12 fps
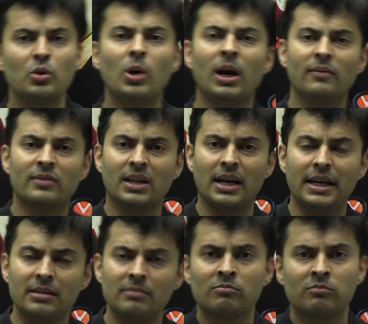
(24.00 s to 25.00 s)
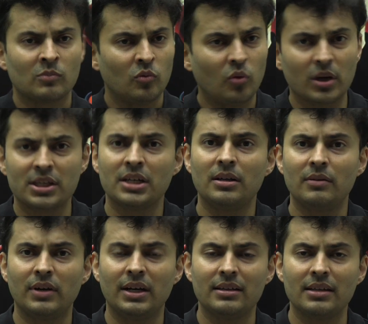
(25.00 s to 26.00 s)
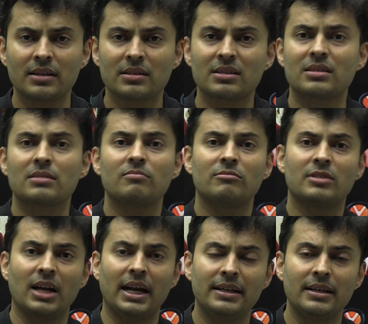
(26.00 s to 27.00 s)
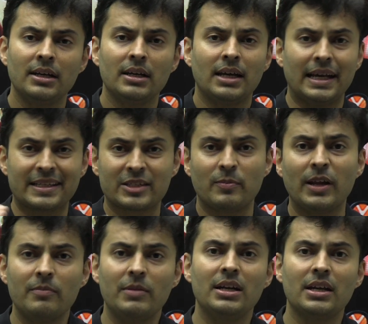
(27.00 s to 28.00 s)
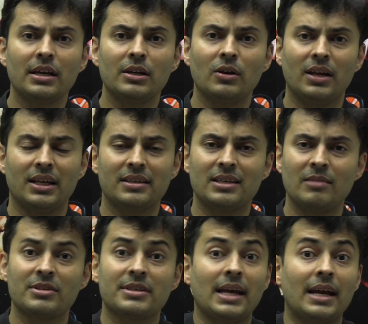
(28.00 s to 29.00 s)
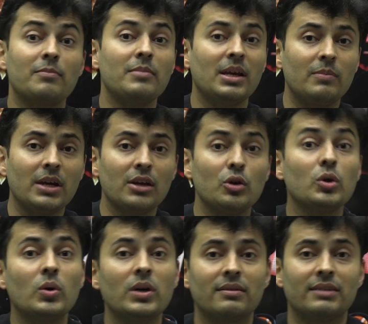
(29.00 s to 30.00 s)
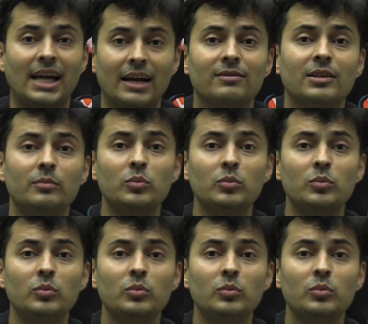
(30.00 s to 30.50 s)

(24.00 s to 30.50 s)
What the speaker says: You have tried watching different things, tried experimenting in your exams, and maybe you don't even have the